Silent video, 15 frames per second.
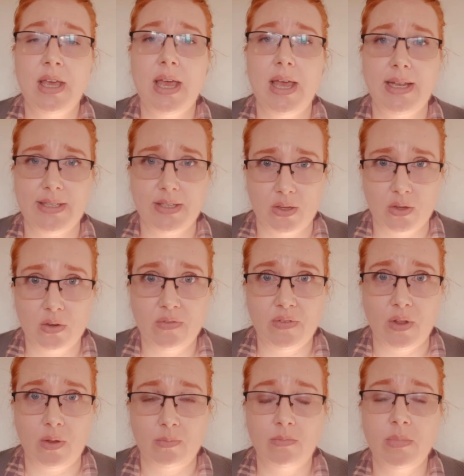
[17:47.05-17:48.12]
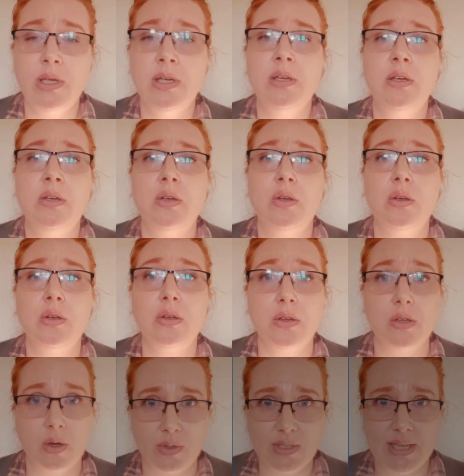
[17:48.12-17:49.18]
It's a good film.
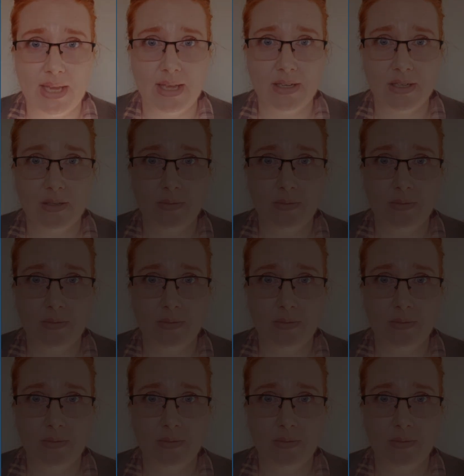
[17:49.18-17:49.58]
Go see